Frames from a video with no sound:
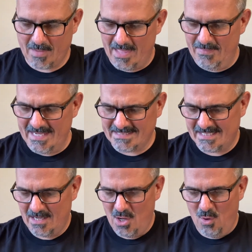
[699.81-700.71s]
And this
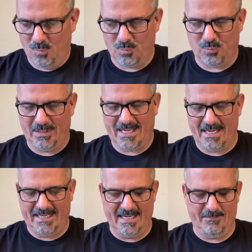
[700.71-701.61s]
will really
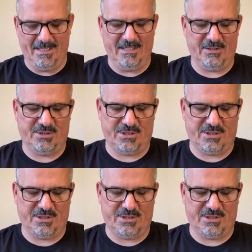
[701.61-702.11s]
kind of get me